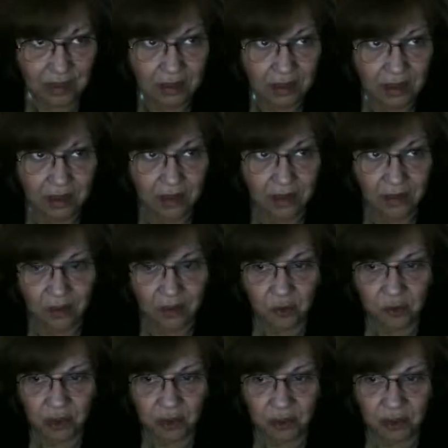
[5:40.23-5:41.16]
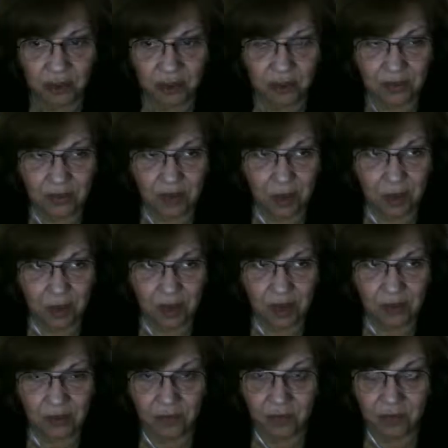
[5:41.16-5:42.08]
And I know people are going to drop
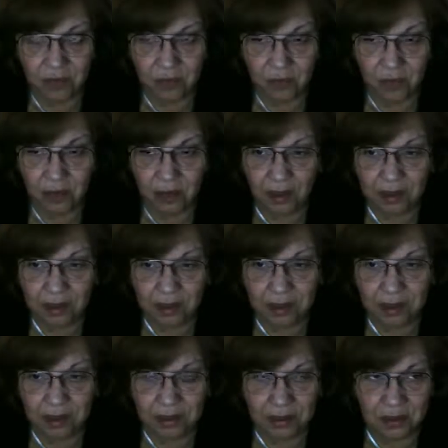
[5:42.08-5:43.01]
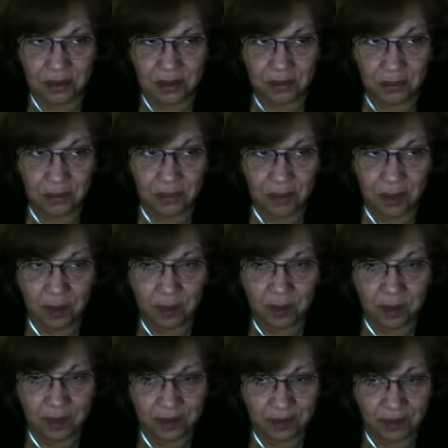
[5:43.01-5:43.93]
off when they realize that it's not for them, and
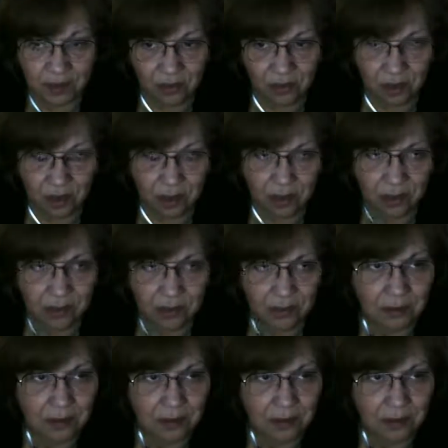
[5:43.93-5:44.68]
that's okay.